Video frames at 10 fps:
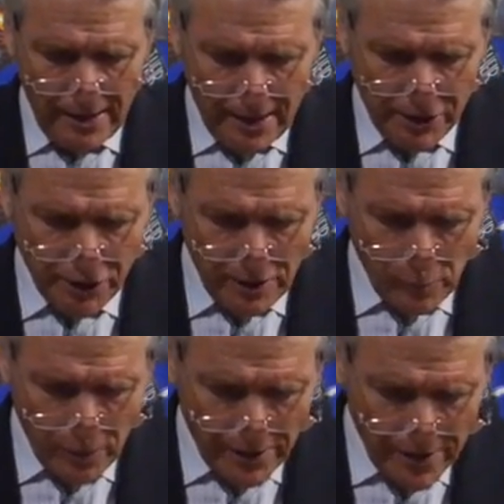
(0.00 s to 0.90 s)
and shall
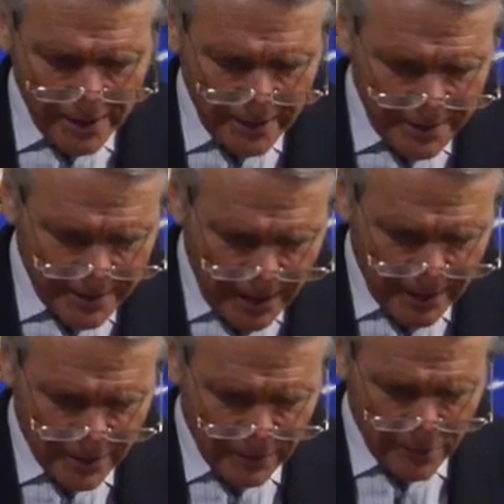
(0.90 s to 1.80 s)
wear out the
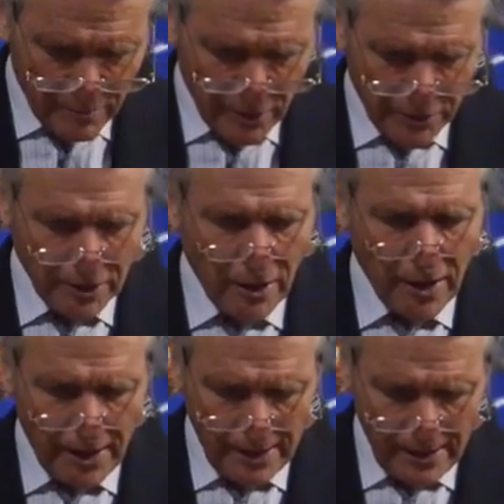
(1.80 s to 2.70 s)
saints of the Most
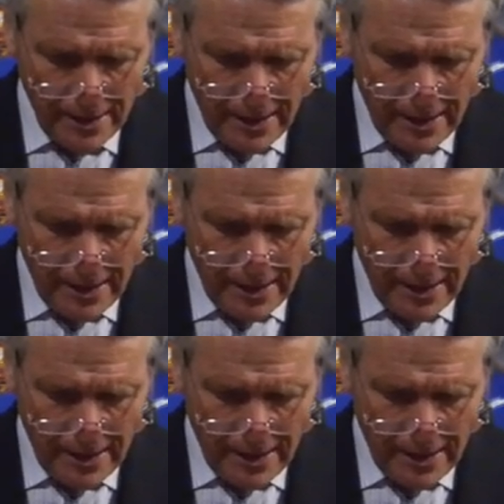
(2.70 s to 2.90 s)
High,